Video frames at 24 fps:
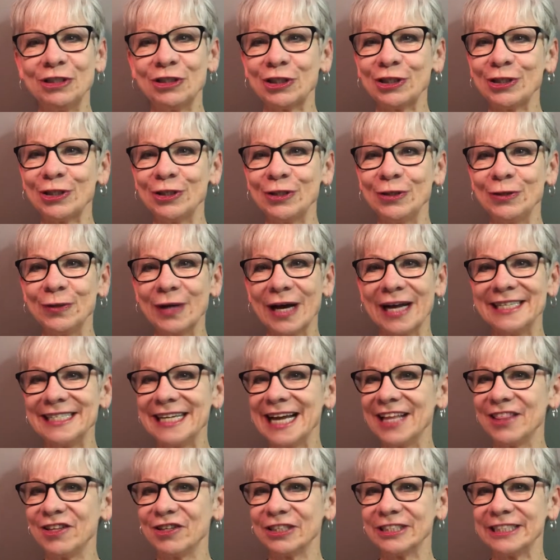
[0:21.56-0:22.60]
to
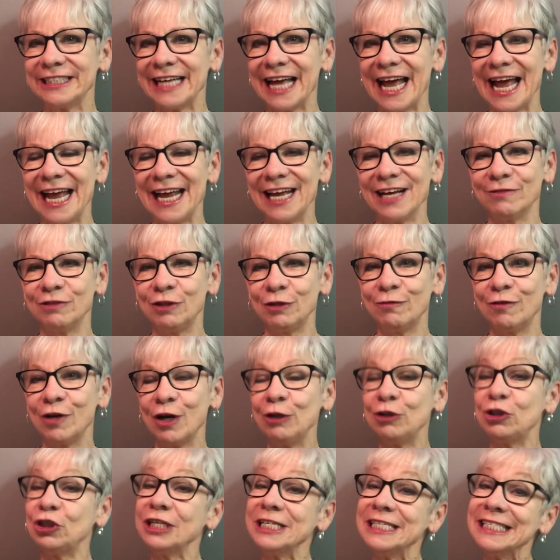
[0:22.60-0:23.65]
another day of
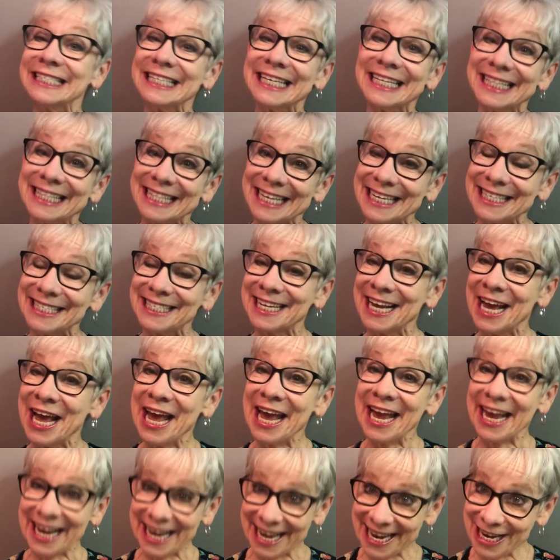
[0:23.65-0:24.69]
devotions in this
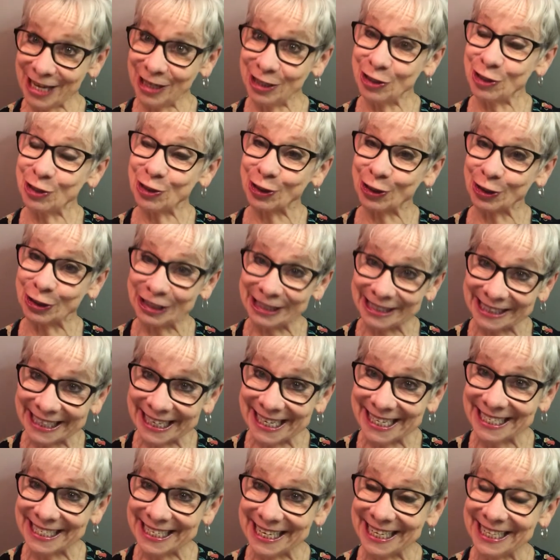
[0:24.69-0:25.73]
Easter
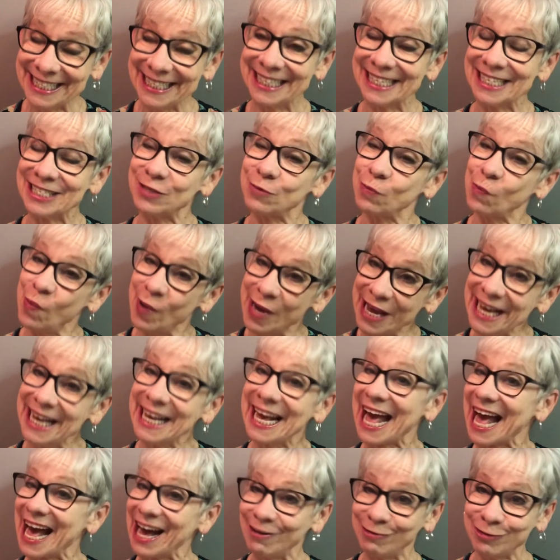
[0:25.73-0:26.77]
season, this week
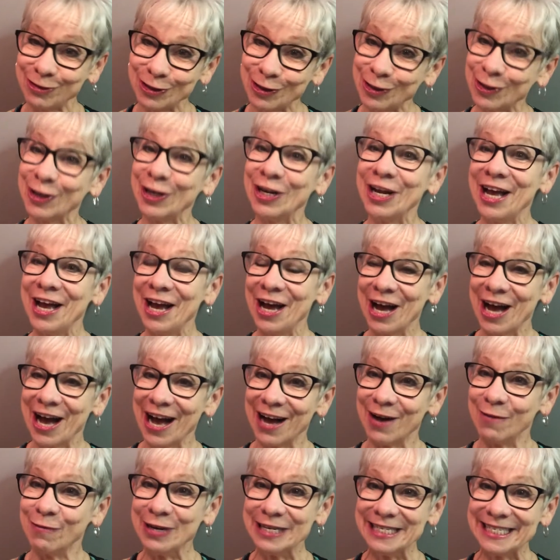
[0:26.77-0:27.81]
after
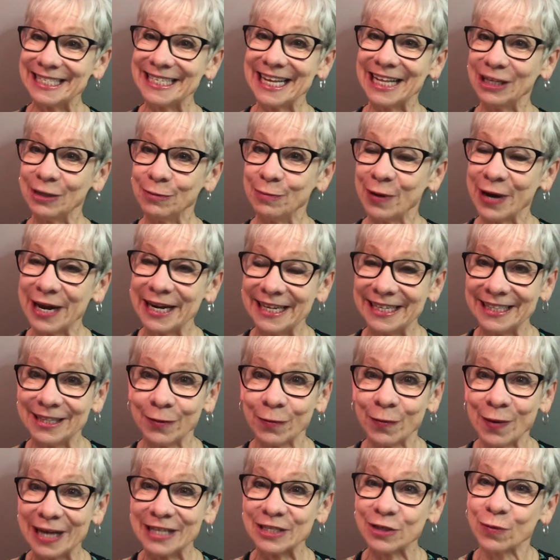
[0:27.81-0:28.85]
we celebrated the
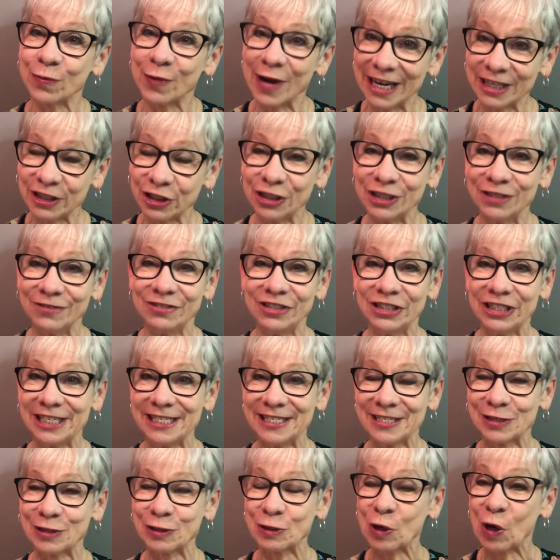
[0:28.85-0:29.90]
resurrection of
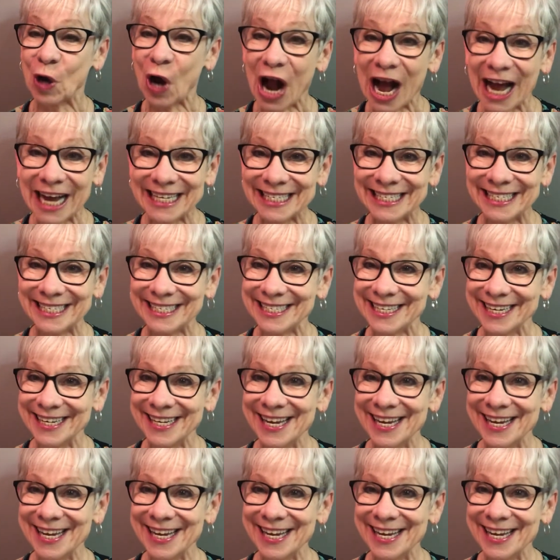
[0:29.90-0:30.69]
Jesus Christ.